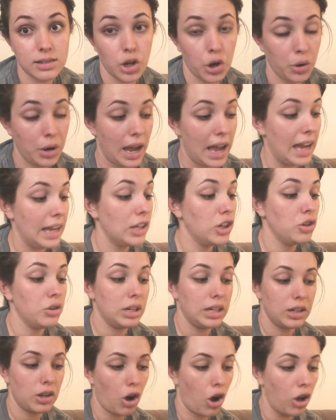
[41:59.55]
Okay, you
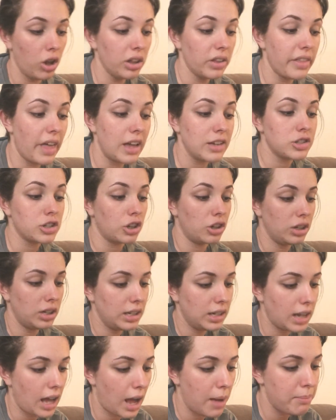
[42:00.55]
need all of that. So you
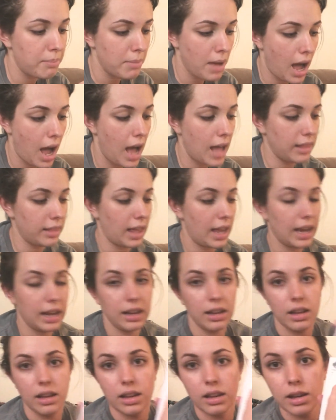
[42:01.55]
need to highlight,
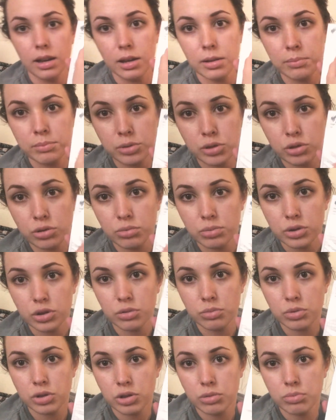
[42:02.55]
shoop,
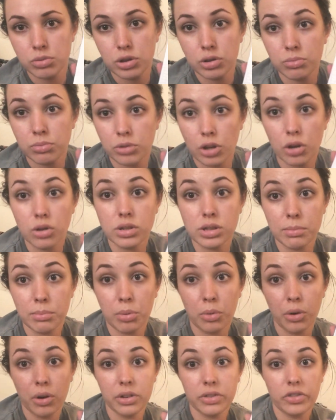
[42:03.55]
shoop, shoop, shoop, those
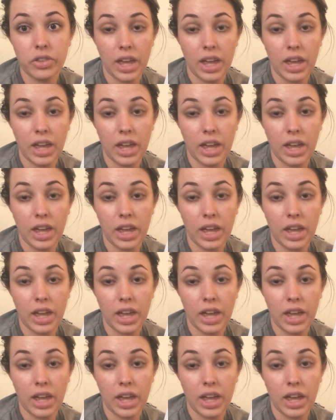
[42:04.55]
important